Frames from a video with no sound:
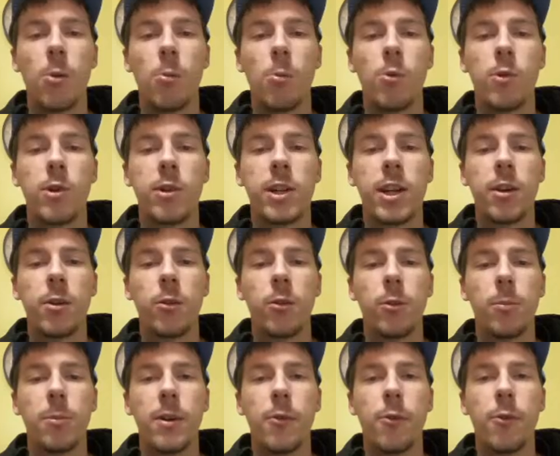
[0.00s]
we get a
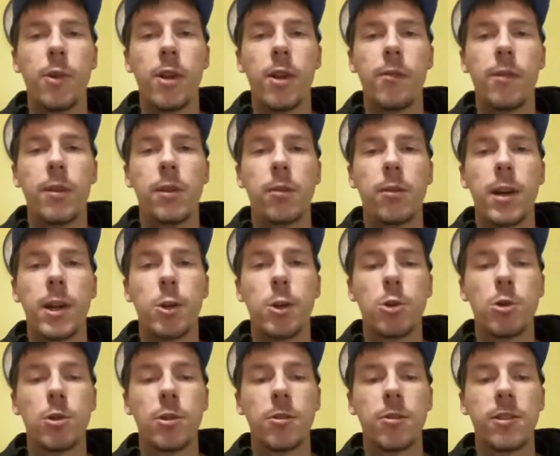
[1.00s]
little bit of
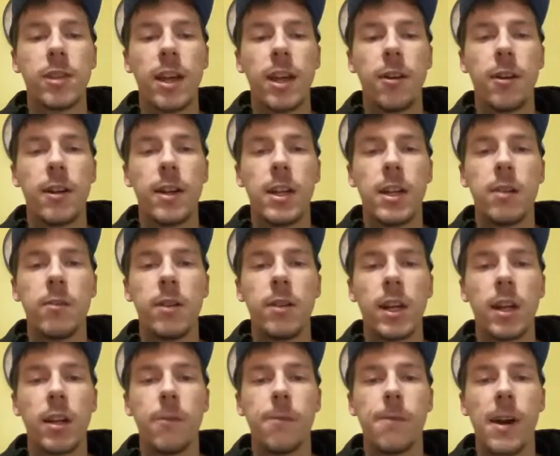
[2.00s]
reinvigoration there Saturday
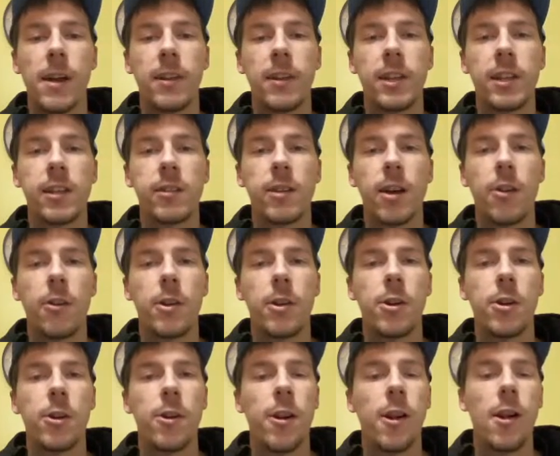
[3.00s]
evening, and it finally gets out of
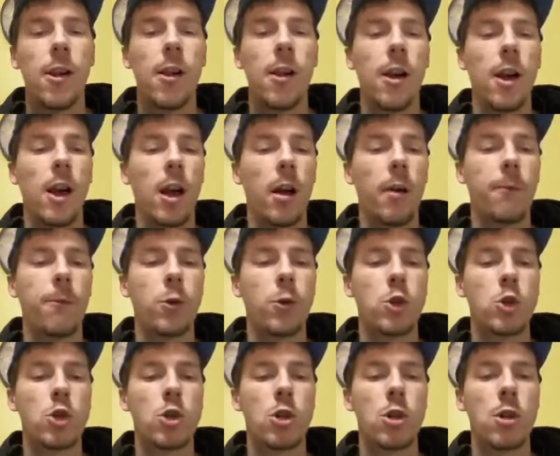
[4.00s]
here for
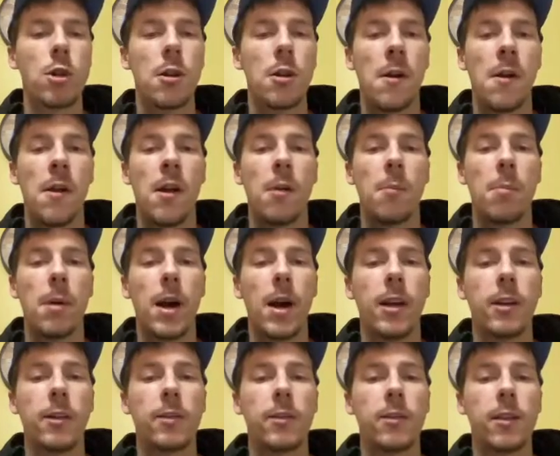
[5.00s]
sure
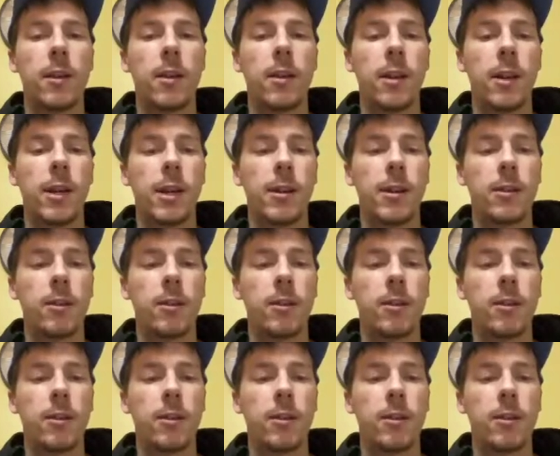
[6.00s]
by Sunday.